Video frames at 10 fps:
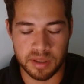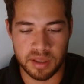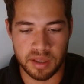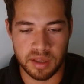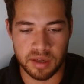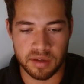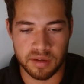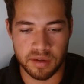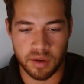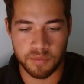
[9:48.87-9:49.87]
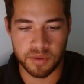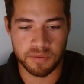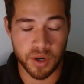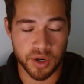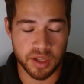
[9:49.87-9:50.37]
in hopefully a
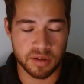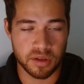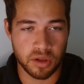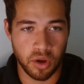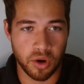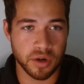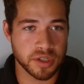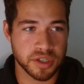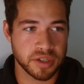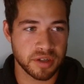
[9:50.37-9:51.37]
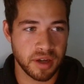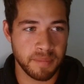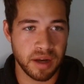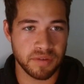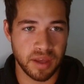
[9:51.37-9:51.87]
very large
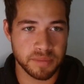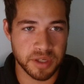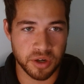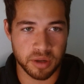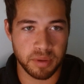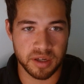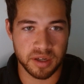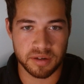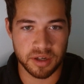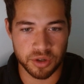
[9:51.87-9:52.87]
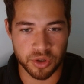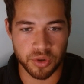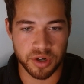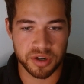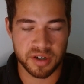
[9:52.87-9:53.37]
amount of games that you're going to play in your
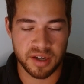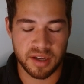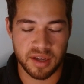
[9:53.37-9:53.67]
career.